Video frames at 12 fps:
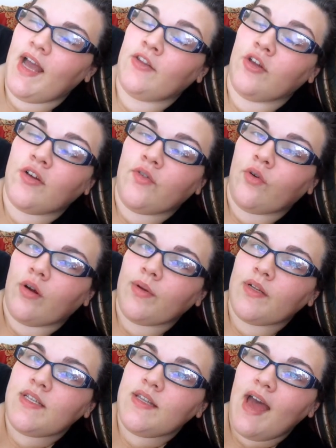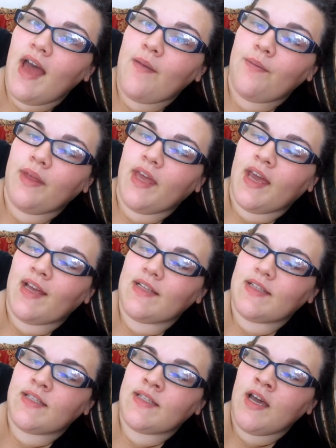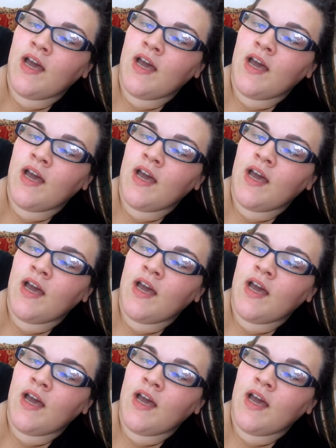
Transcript: I look forward to that because